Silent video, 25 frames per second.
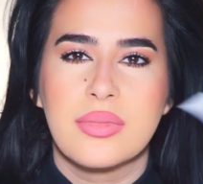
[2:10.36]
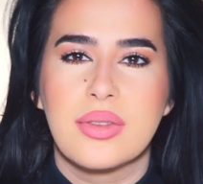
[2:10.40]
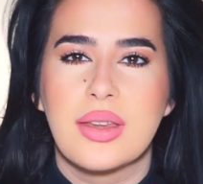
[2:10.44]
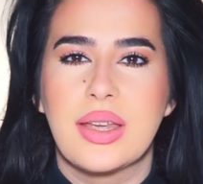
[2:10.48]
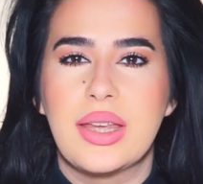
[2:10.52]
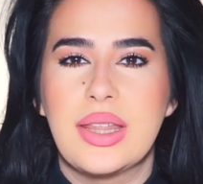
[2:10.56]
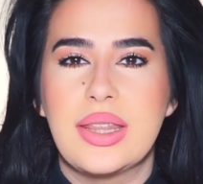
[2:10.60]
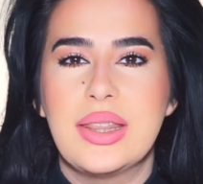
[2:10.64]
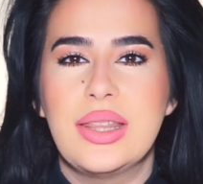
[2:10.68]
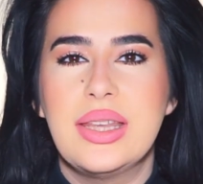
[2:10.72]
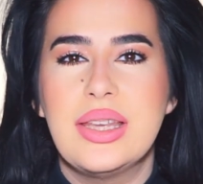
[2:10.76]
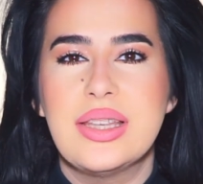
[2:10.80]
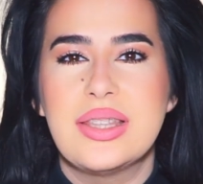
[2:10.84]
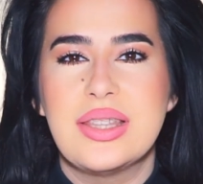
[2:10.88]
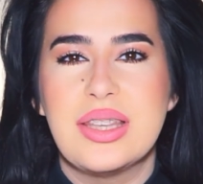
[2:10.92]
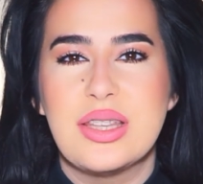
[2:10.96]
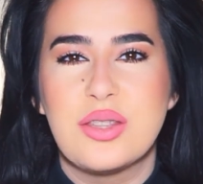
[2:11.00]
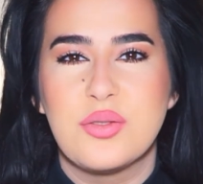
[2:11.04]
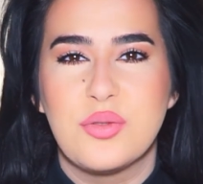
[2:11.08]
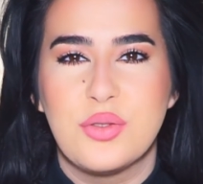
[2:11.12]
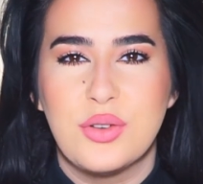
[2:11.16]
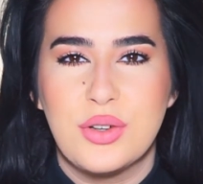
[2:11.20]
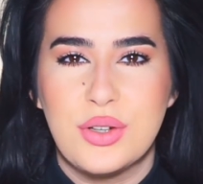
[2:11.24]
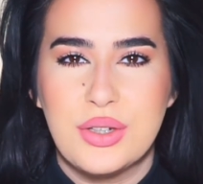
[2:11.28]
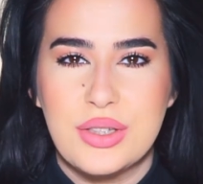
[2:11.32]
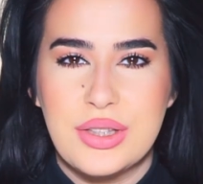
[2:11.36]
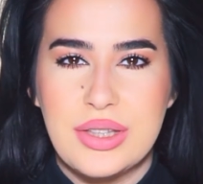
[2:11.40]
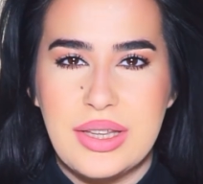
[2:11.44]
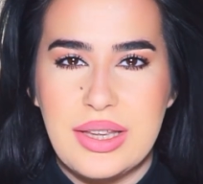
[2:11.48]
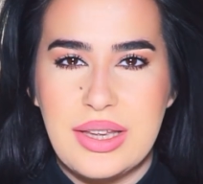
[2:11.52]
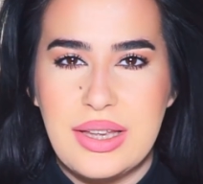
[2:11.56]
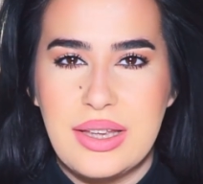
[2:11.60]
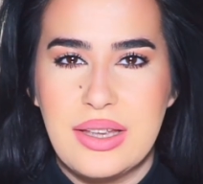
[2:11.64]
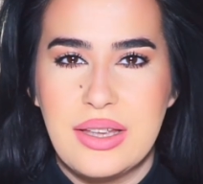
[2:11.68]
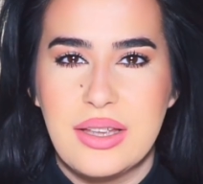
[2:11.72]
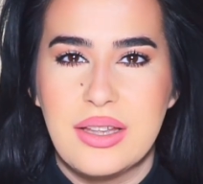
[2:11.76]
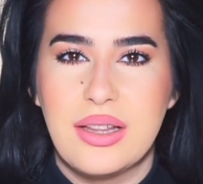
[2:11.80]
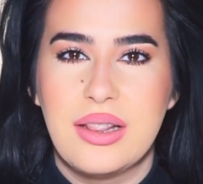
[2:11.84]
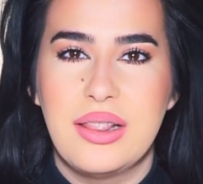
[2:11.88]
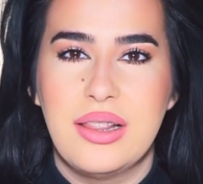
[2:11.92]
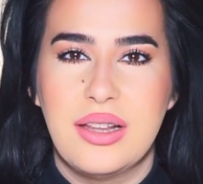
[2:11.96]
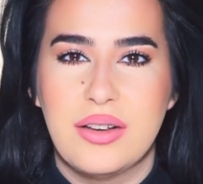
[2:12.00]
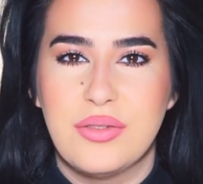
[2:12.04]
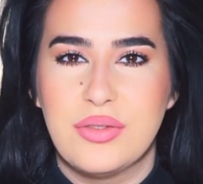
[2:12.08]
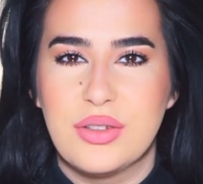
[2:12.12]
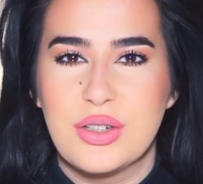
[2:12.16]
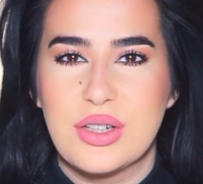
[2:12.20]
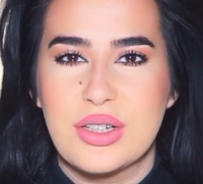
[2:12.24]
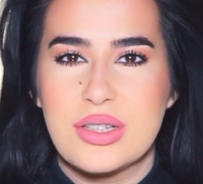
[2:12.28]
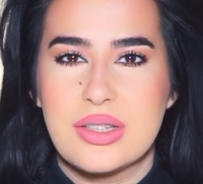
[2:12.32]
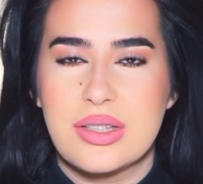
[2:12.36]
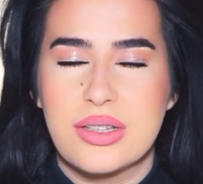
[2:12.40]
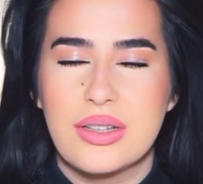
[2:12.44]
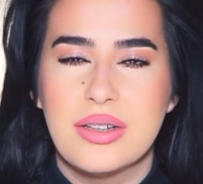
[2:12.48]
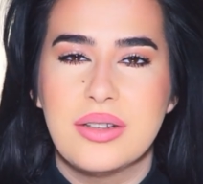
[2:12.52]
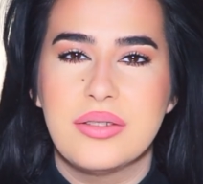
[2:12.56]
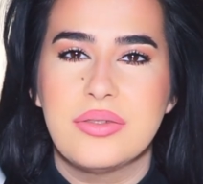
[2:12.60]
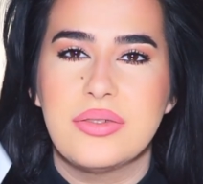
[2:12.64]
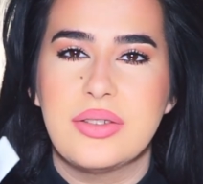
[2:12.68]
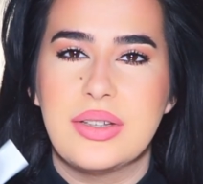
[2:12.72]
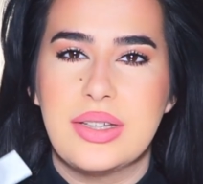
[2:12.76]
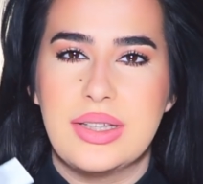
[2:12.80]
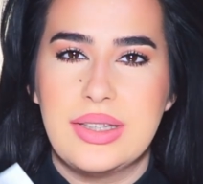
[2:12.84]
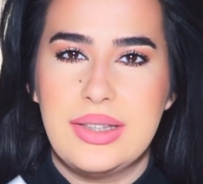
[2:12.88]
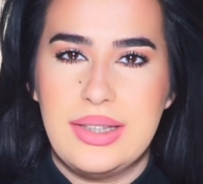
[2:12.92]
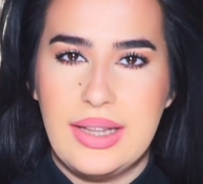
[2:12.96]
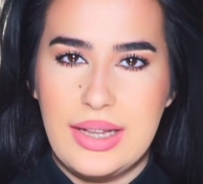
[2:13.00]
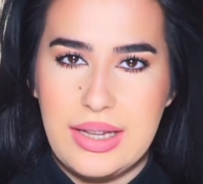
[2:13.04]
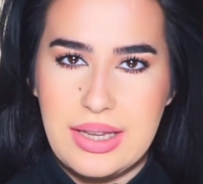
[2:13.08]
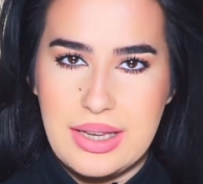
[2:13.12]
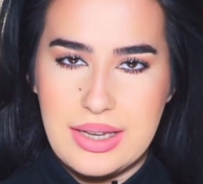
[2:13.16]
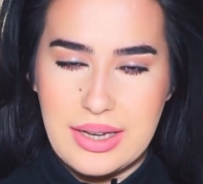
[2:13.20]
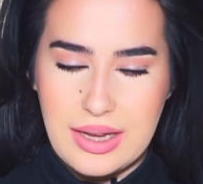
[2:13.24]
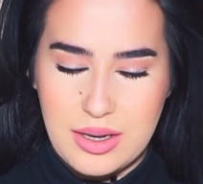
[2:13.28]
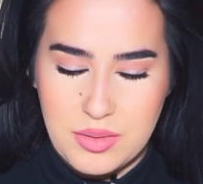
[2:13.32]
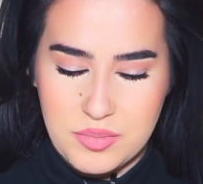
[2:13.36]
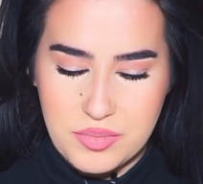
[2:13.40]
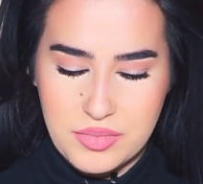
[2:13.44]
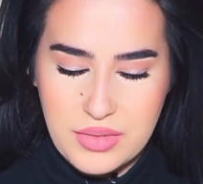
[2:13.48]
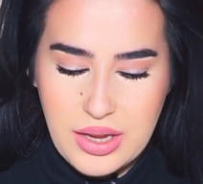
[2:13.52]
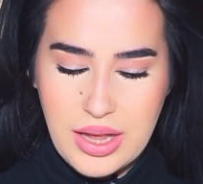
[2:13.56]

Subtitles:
this is for the lovers of Delina.